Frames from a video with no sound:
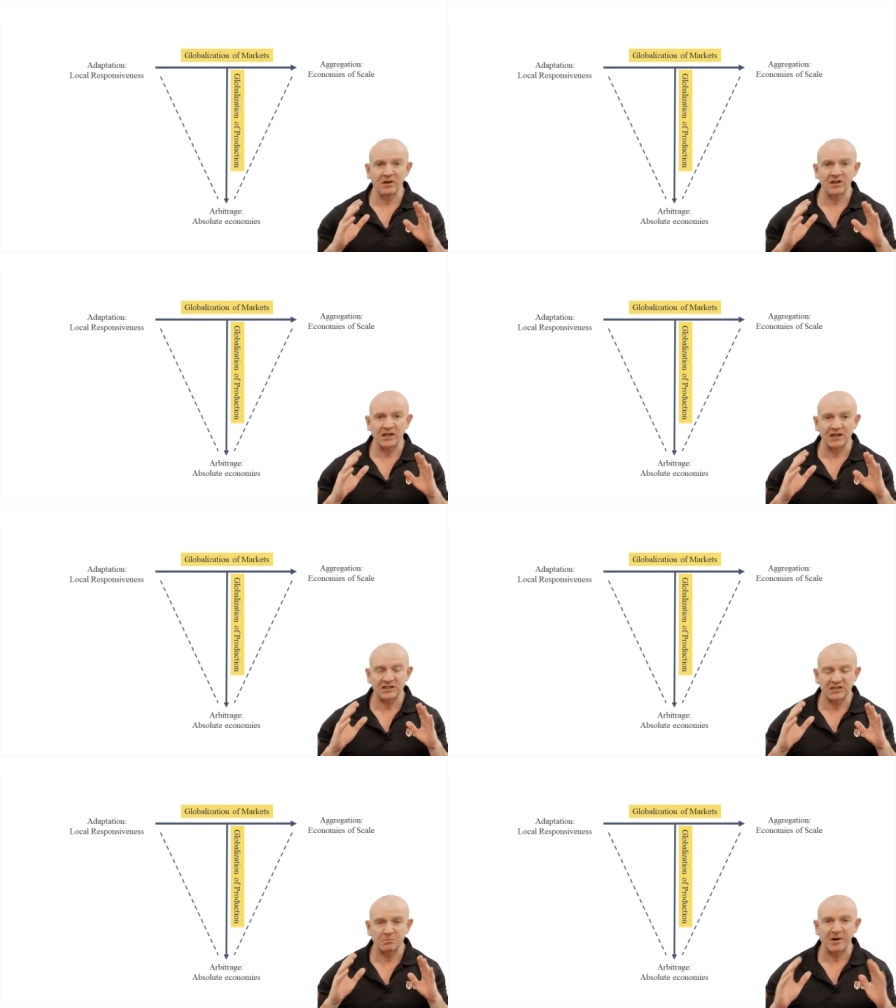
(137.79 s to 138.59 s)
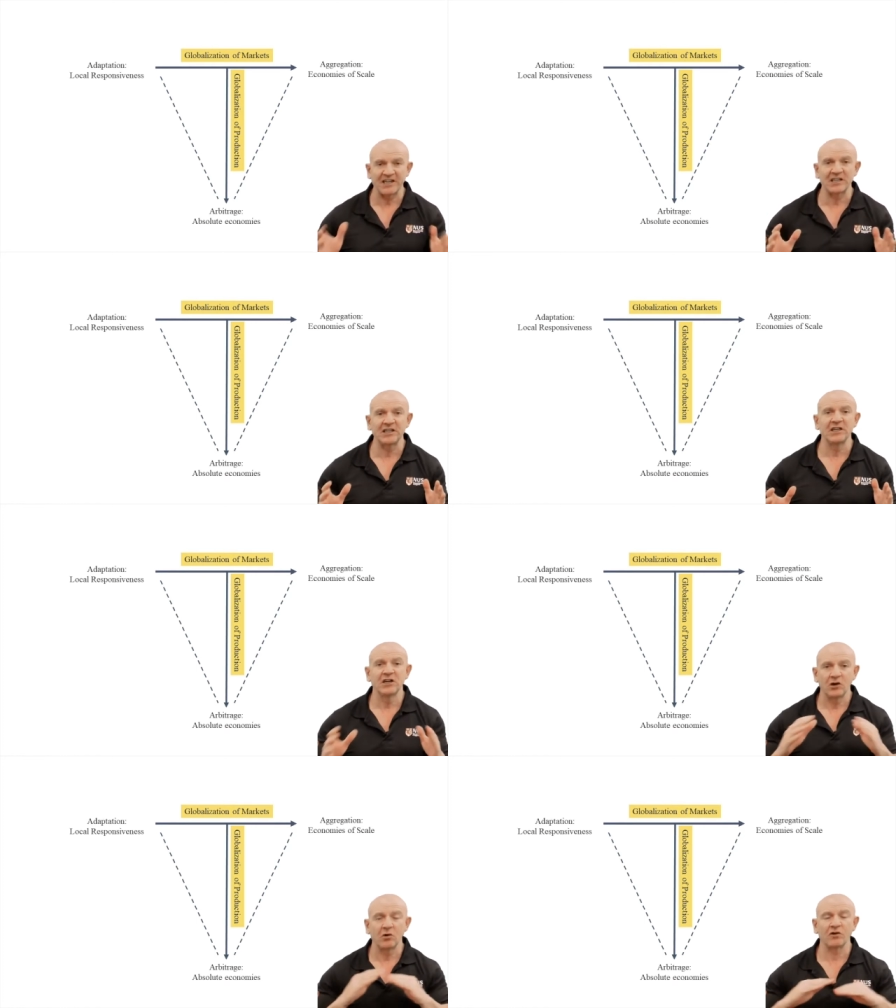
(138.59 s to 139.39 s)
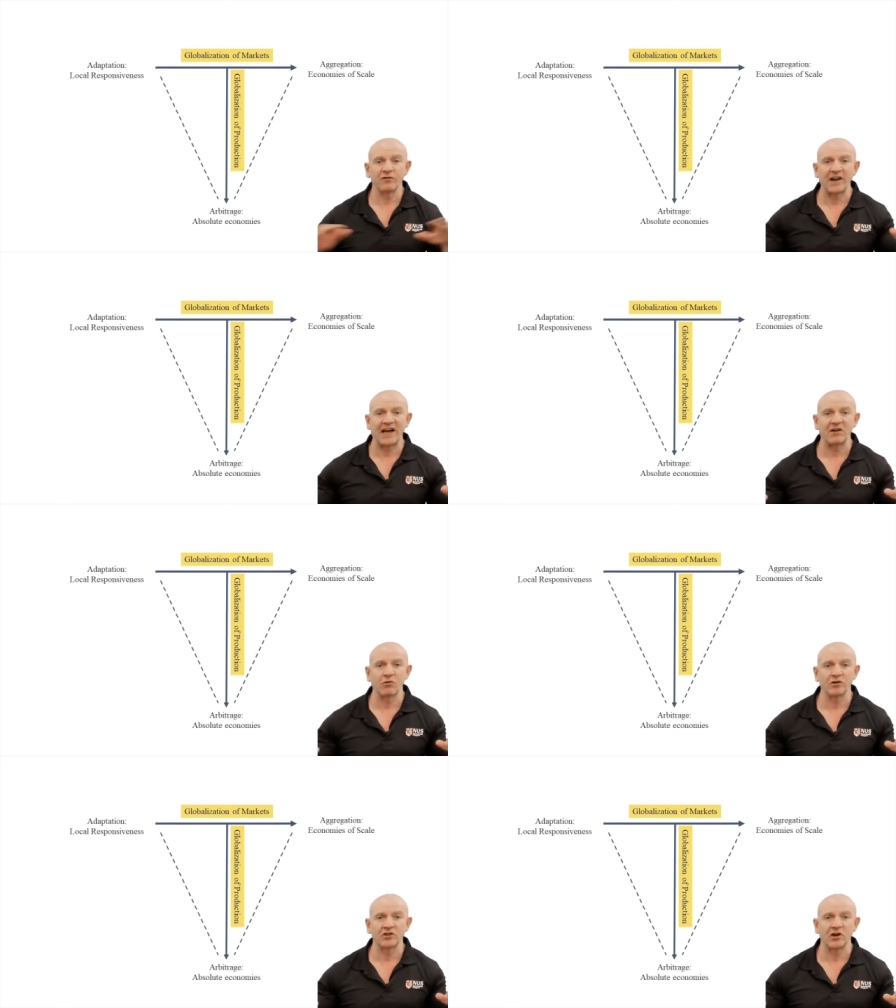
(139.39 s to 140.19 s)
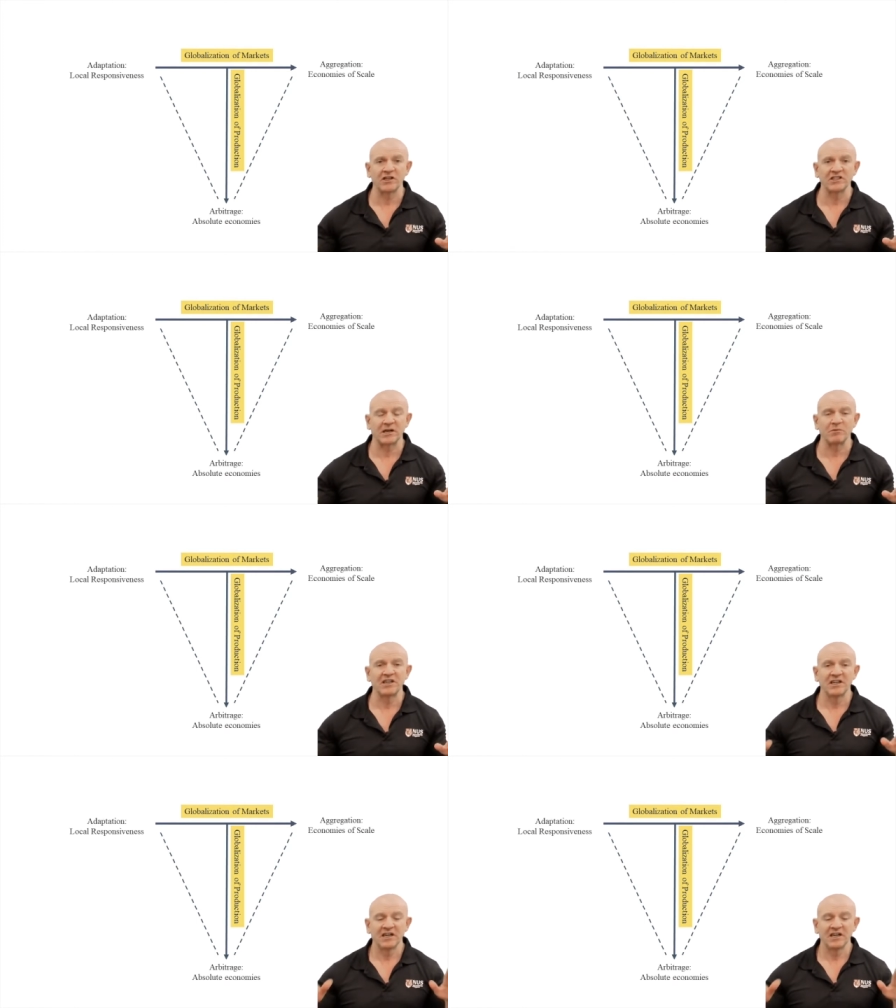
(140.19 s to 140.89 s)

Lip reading: the spiky or flat world concept.